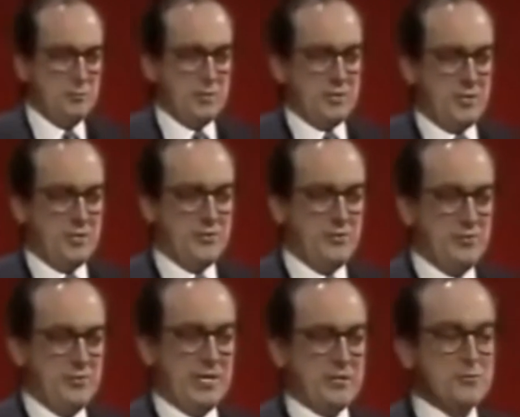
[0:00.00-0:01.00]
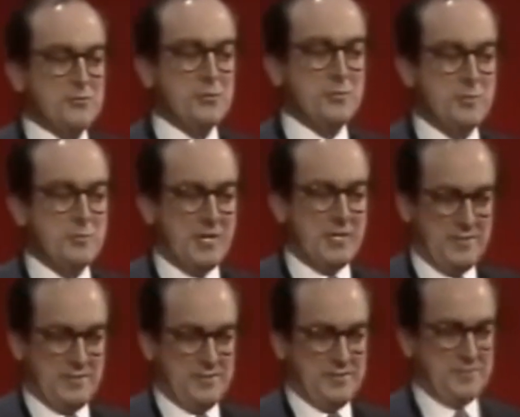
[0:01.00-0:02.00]
because the consumer made
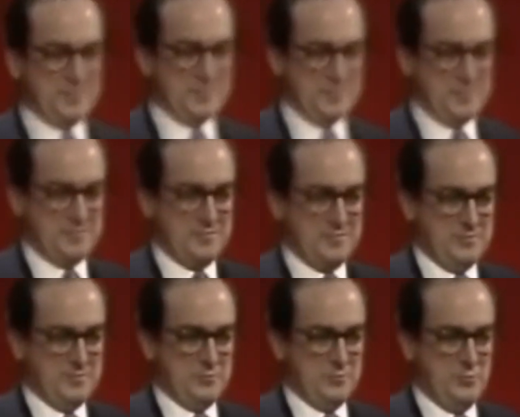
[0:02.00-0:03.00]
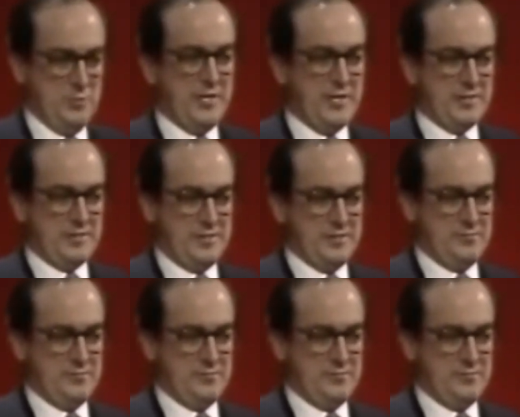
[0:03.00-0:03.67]
it. We didn't.